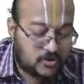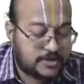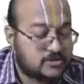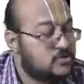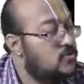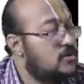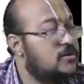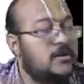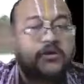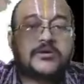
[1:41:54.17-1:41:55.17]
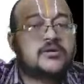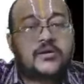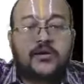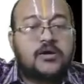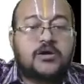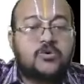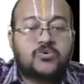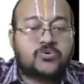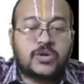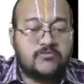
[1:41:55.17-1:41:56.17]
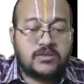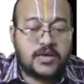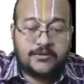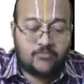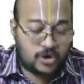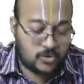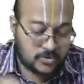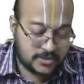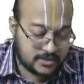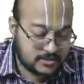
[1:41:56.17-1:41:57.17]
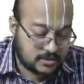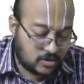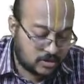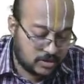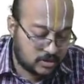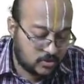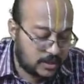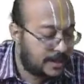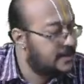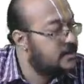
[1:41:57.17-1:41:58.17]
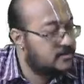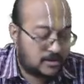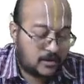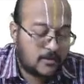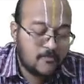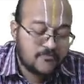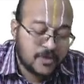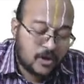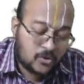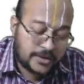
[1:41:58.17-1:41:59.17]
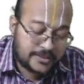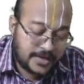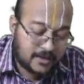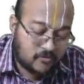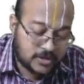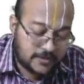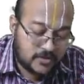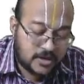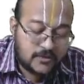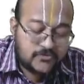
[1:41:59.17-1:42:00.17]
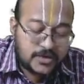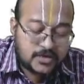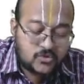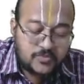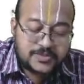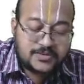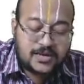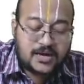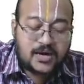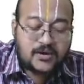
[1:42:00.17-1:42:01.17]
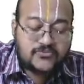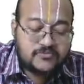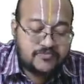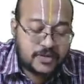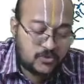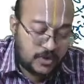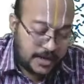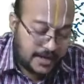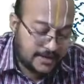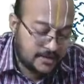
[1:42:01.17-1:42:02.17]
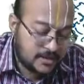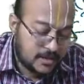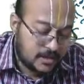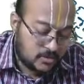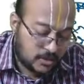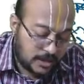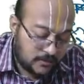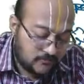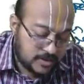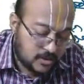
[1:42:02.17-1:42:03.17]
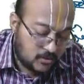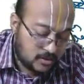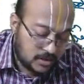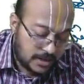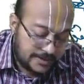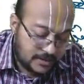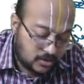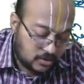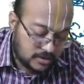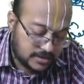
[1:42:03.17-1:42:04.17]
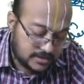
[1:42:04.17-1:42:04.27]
institute earlier used to give in their module. This is not the newly added thing. Okay, there what they have done, inflation 2%. Now RF simply you add, okay, without adding all this,